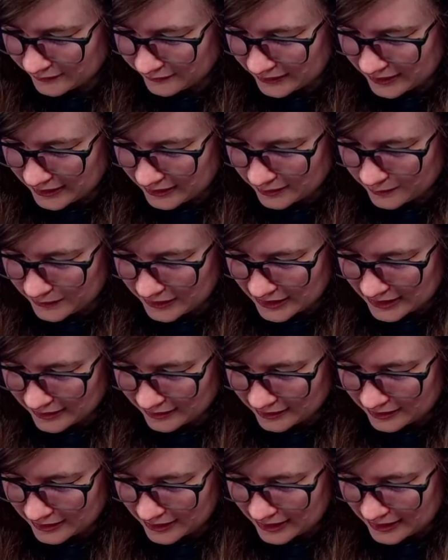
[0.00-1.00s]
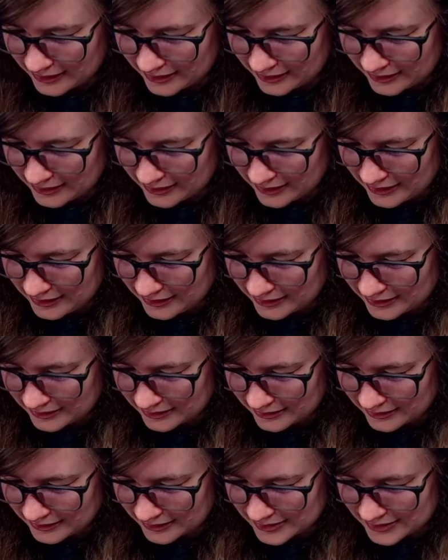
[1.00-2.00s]
Kingdom Death, I think
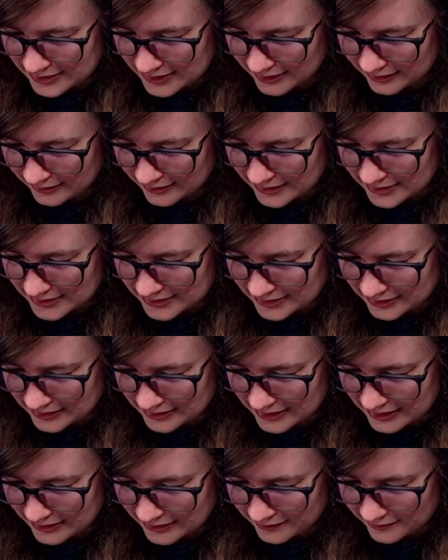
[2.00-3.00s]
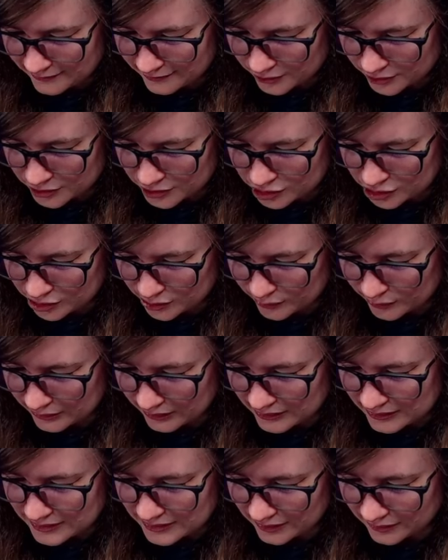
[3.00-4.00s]
the sale is today for June.
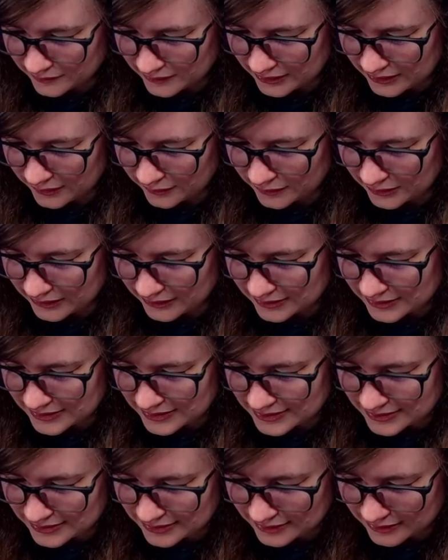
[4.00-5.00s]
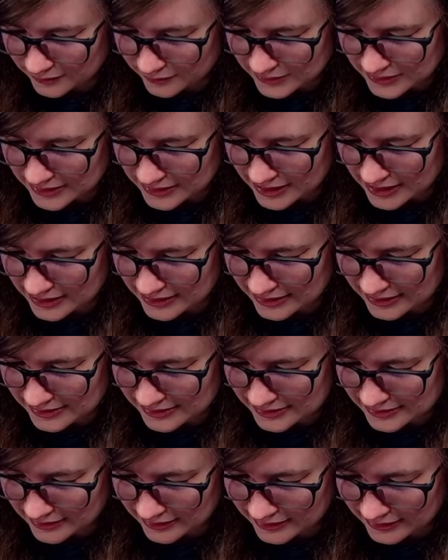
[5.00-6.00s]
So if anyone is... It was not
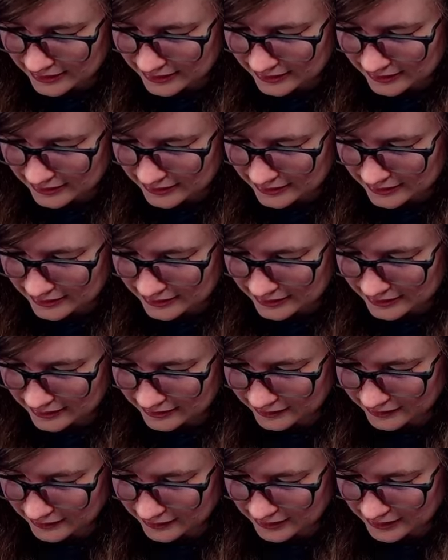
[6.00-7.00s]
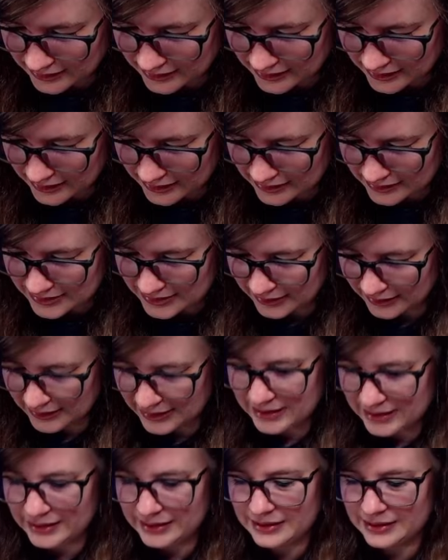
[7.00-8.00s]
yesterday. It looked like they
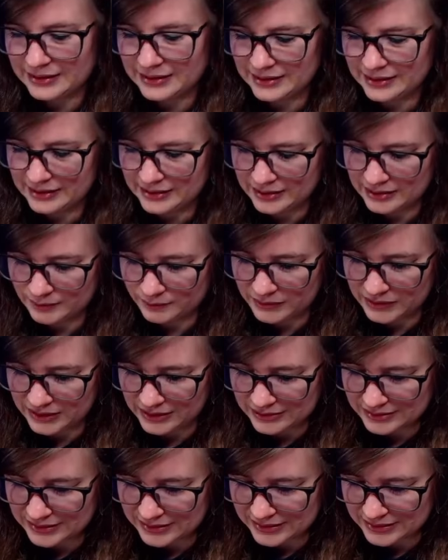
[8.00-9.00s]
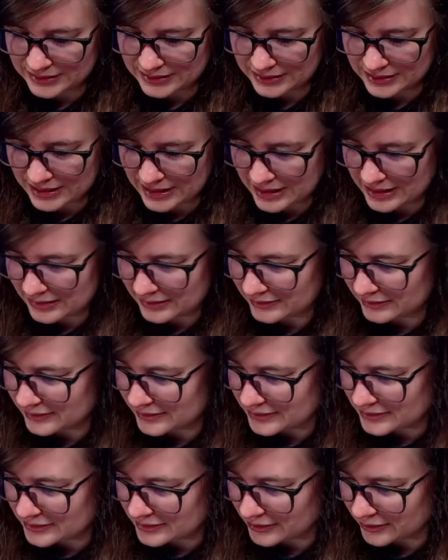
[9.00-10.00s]
delayed it and the update to today.
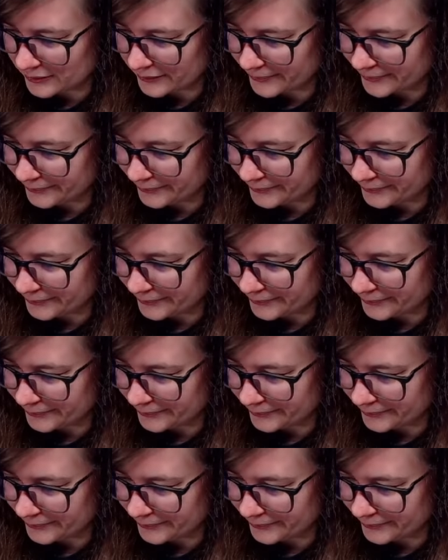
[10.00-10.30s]
So